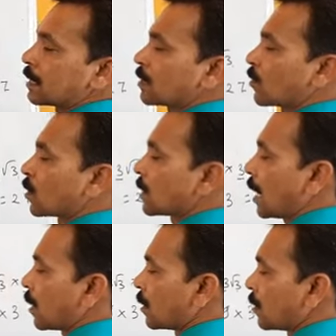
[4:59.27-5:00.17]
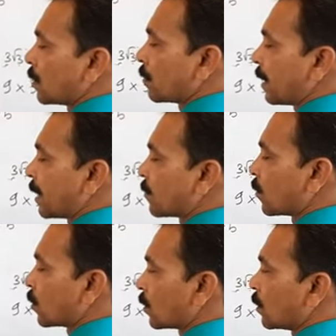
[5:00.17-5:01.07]
6 4's are
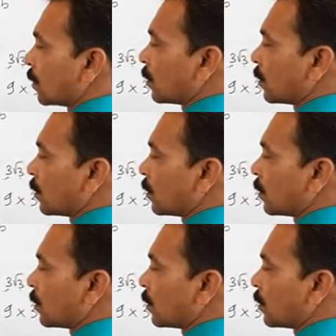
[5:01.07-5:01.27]
24.